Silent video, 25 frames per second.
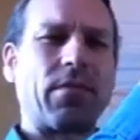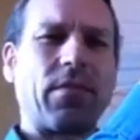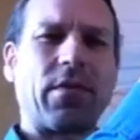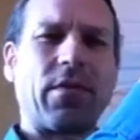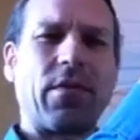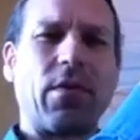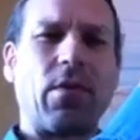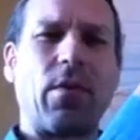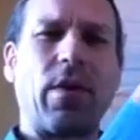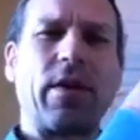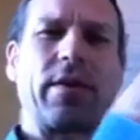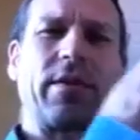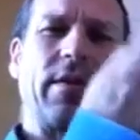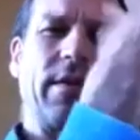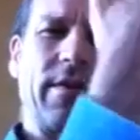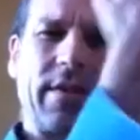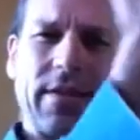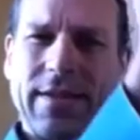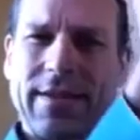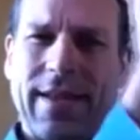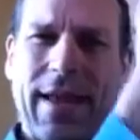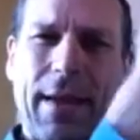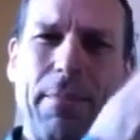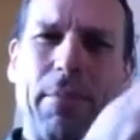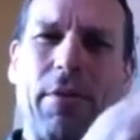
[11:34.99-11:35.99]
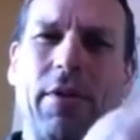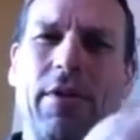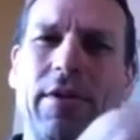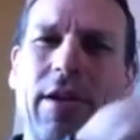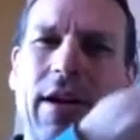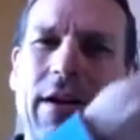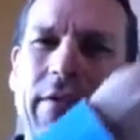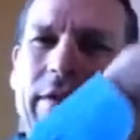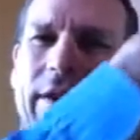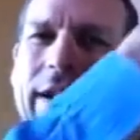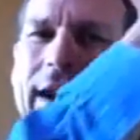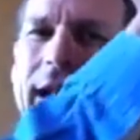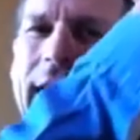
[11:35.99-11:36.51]
So once it's assembled, you
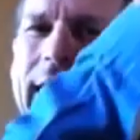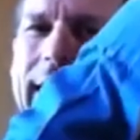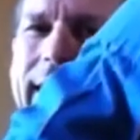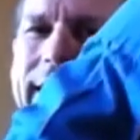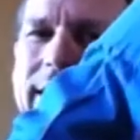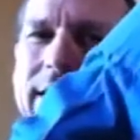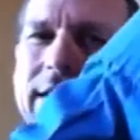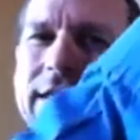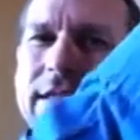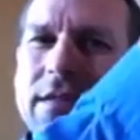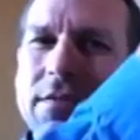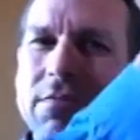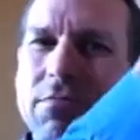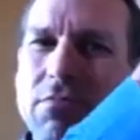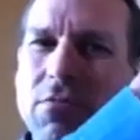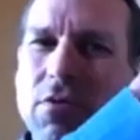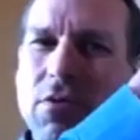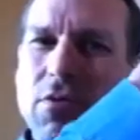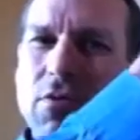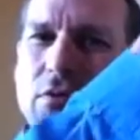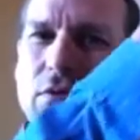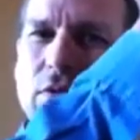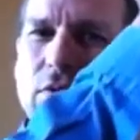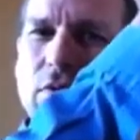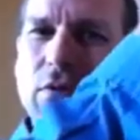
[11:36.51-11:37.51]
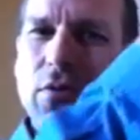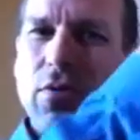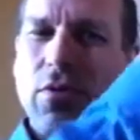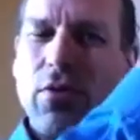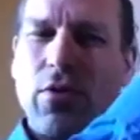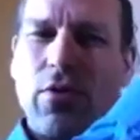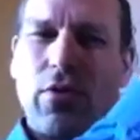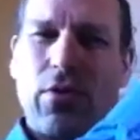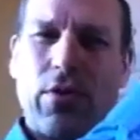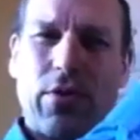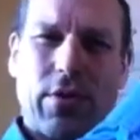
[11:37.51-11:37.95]
have a nice, smooth